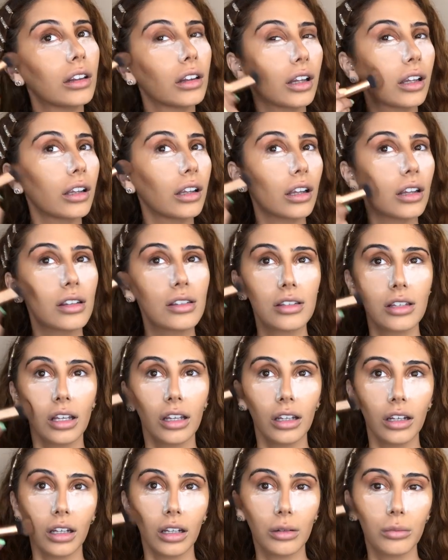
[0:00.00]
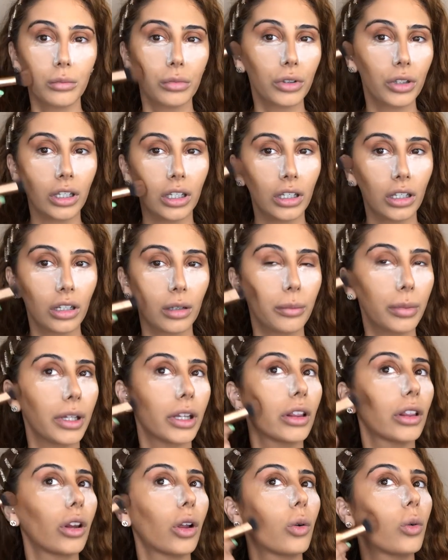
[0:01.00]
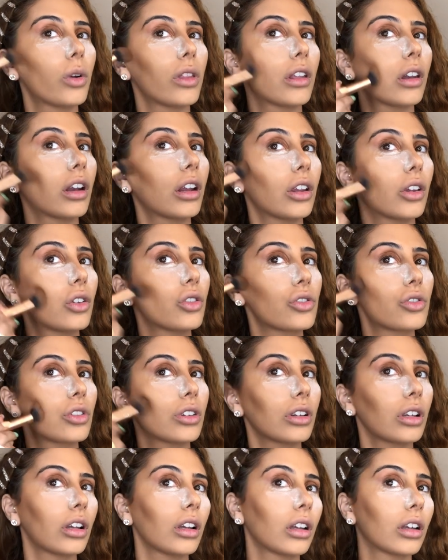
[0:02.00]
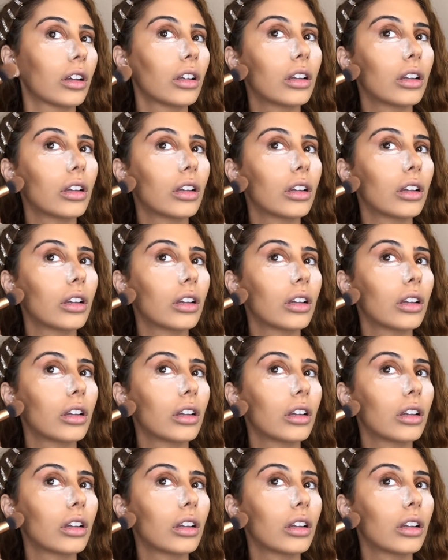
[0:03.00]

Like I said, I'm bringing it a bit lower than I usually